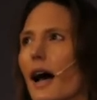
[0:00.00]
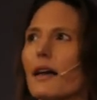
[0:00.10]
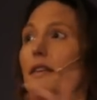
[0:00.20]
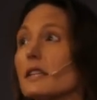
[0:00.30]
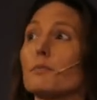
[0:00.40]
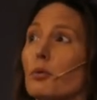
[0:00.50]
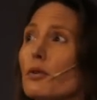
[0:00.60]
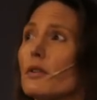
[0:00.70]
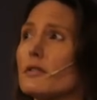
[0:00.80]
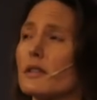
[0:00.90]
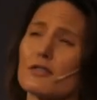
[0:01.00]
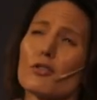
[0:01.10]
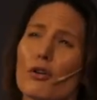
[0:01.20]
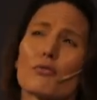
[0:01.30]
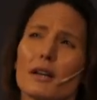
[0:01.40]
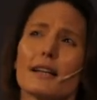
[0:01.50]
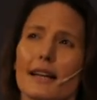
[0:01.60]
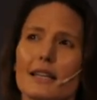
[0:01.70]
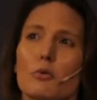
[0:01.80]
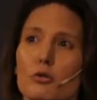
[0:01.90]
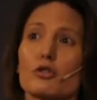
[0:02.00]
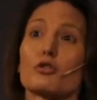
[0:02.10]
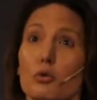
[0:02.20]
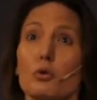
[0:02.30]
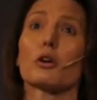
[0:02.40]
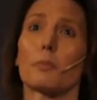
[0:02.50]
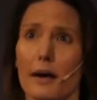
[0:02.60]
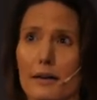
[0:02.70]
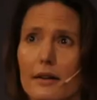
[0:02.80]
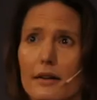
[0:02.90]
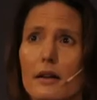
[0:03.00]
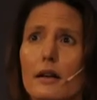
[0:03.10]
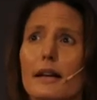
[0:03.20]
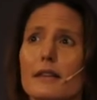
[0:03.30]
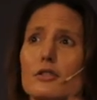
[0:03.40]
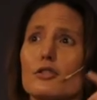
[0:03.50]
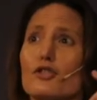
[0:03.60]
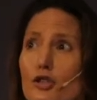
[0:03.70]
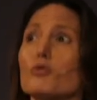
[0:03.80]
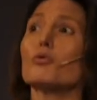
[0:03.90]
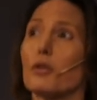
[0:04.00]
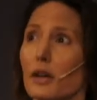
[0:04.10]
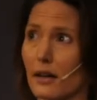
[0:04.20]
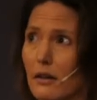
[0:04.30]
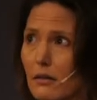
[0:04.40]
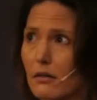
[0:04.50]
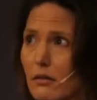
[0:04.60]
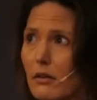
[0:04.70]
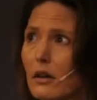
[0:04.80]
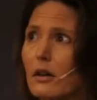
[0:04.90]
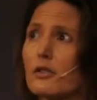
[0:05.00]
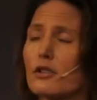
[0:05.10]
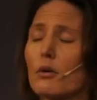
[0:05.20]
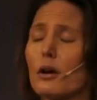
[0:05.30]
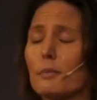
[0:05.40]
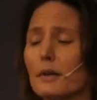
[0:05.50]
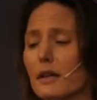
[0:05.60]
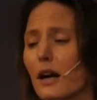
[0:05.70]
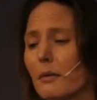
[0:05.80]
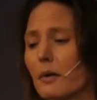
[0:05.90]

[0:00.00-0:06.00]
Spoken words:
at this point is not really anymore to talk about it. It's to do things. So talking